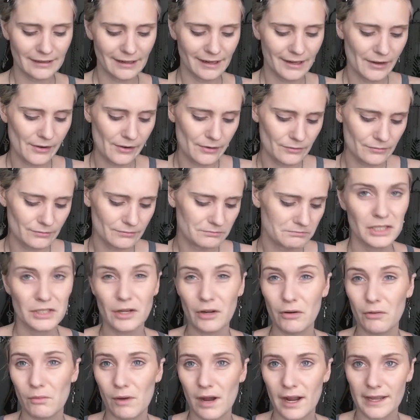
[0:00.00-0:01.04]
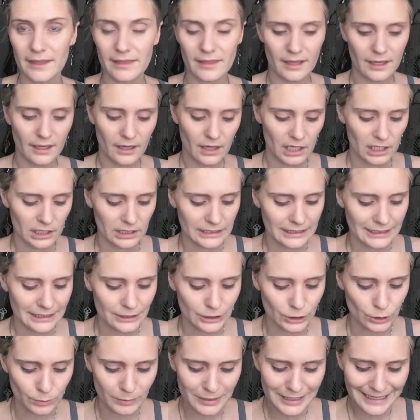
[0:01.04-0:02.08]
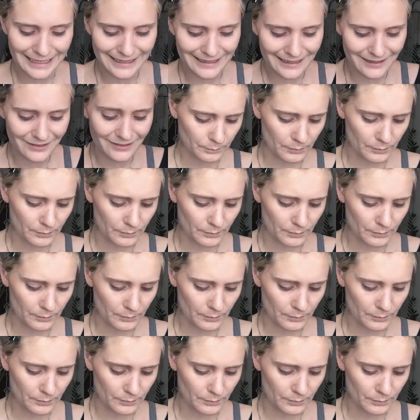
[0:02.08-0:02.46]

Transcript: I don't know why they call it illuminating,